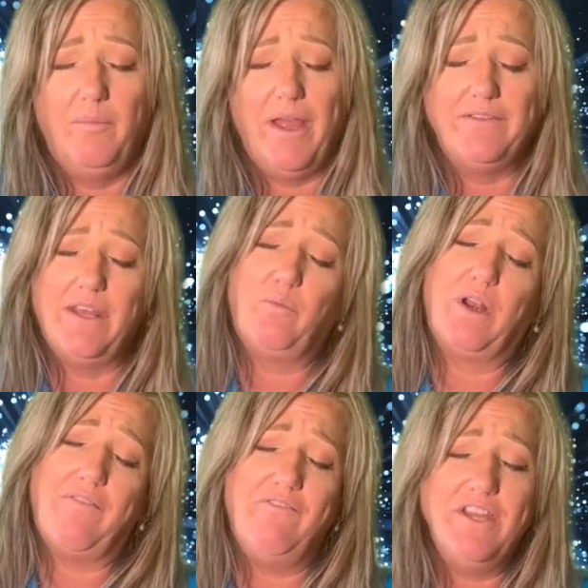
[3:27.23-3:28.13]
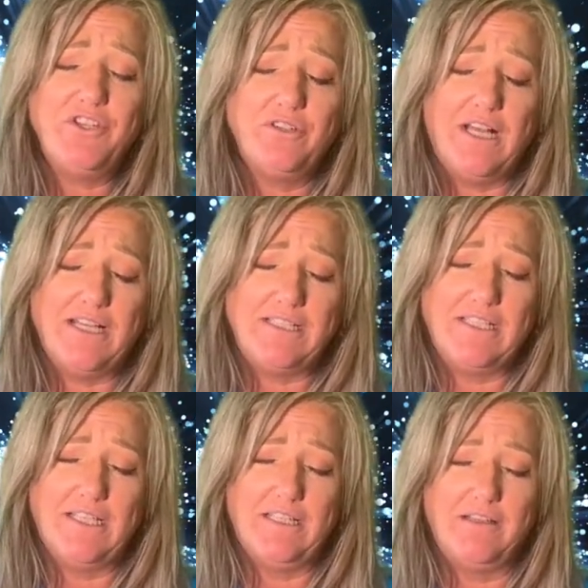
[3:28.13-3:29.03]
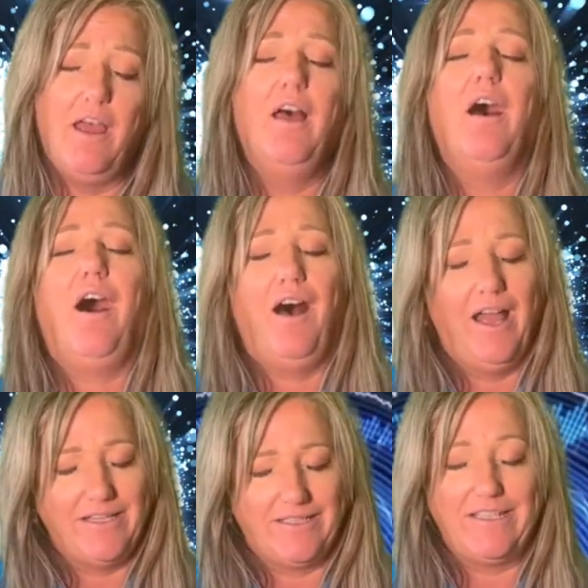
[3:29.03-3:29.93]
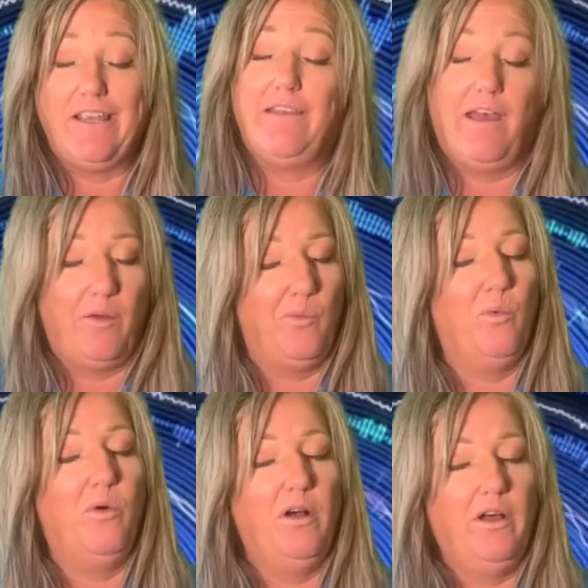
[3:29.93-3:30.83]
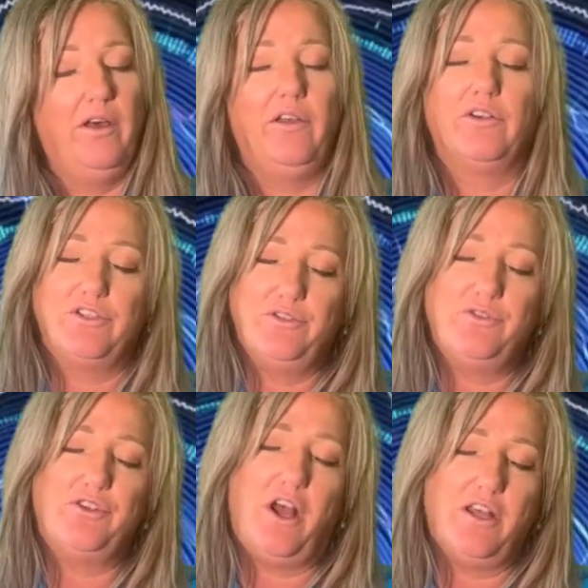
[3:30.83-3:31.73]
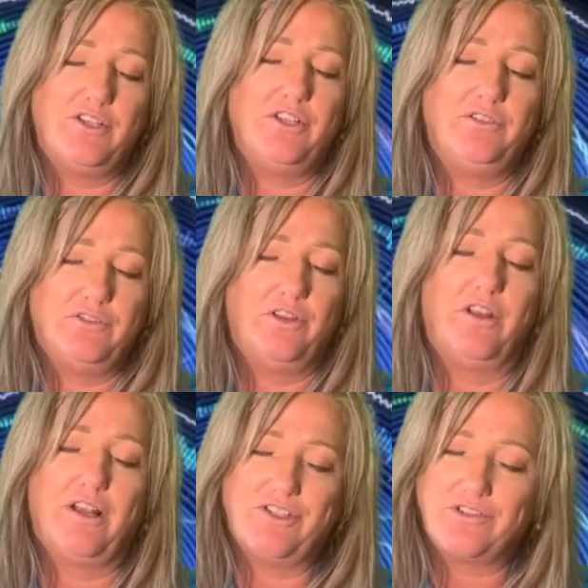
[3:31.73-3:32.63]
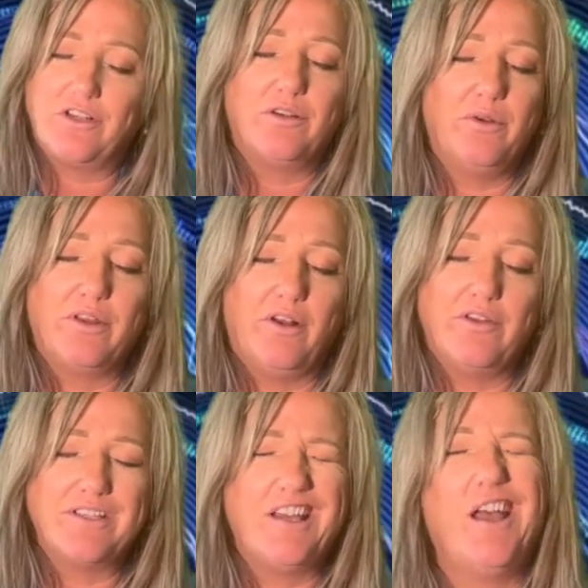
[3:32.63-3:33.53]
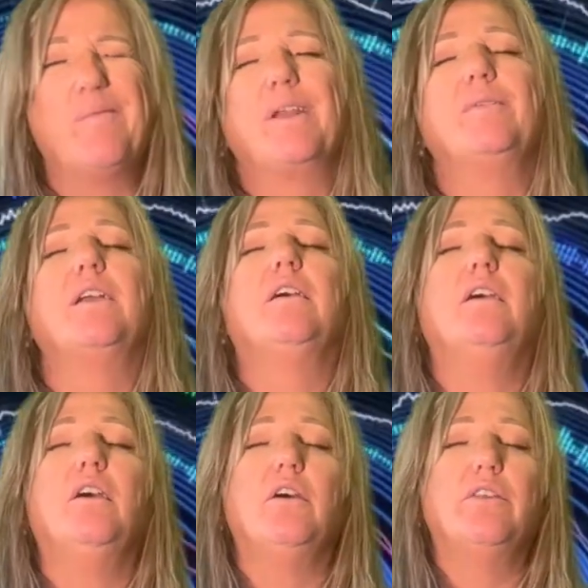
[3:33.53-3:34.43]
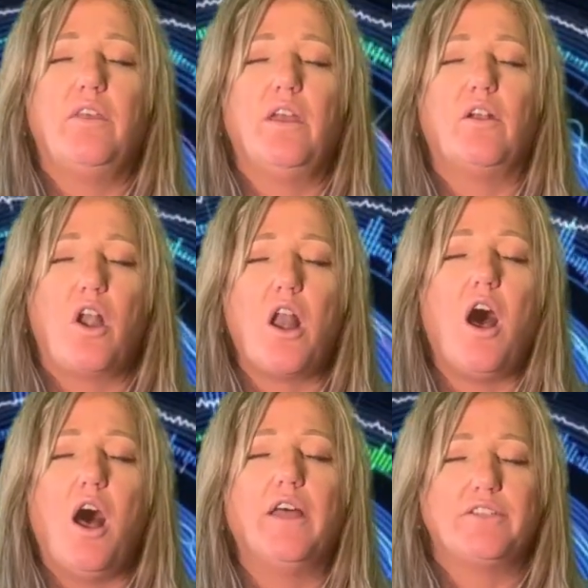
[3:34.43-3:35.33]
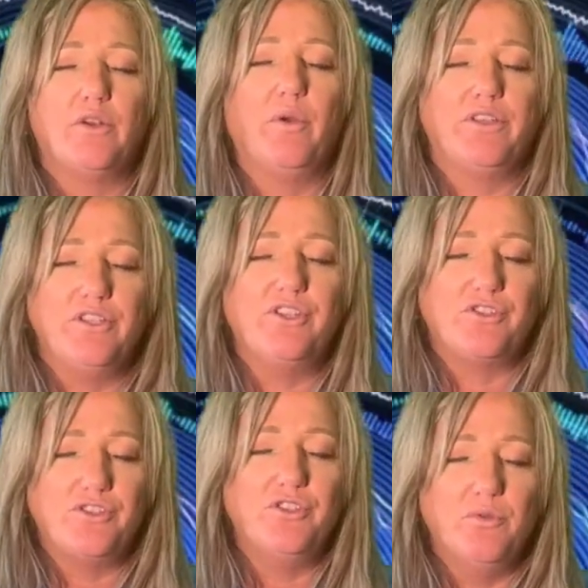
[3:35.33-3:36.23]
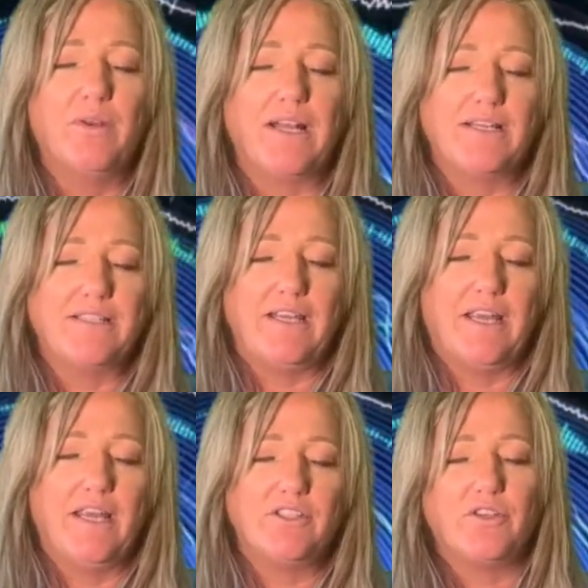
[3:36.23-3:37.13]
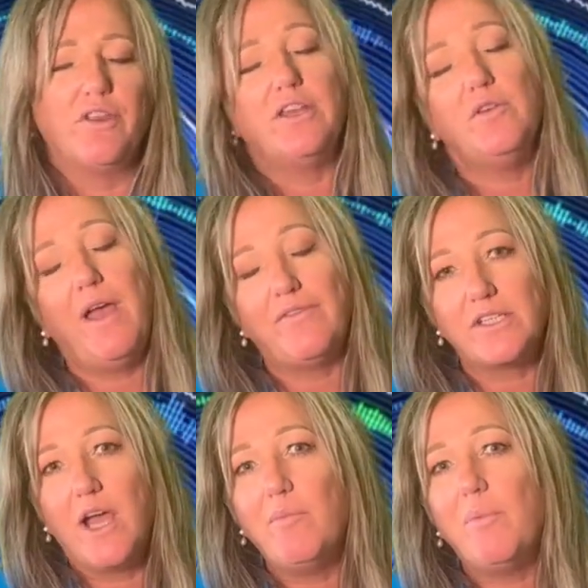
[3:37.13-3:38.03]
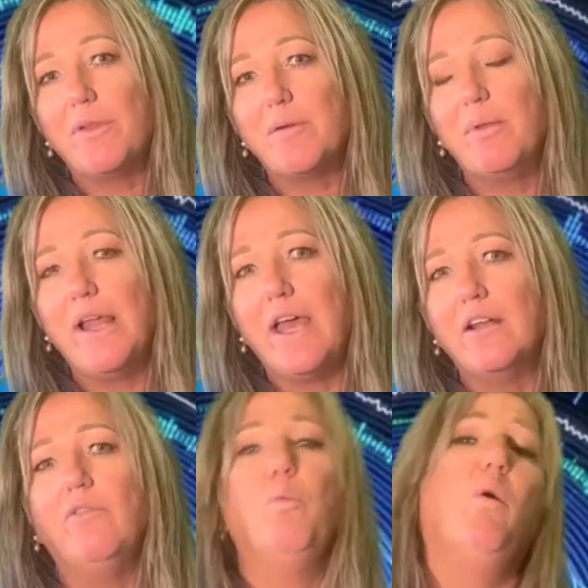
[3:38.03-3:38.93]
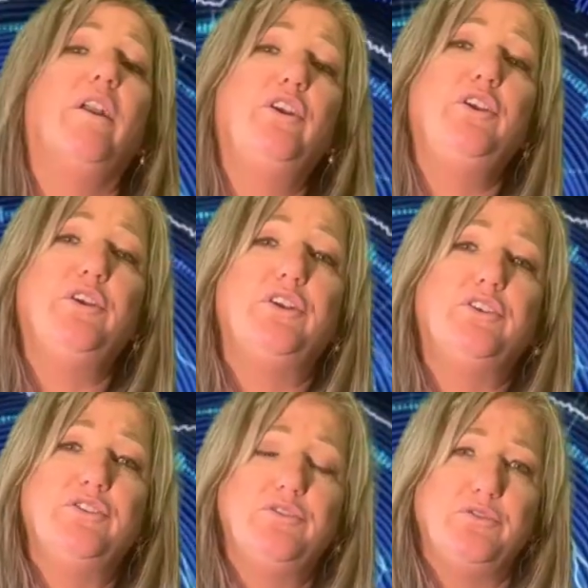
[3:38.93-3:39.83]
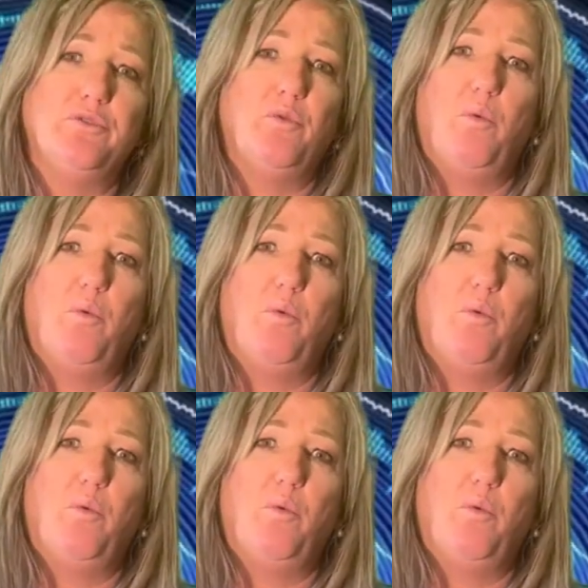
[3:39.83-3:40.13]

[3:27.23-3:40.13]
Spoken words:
And then when I'm visualizing it, I see that 1 or 2 children that I struggle with all the time, and I'm like, oh, they are not going to just do what I say. And so then you have to come up with a plan of what are you going to do?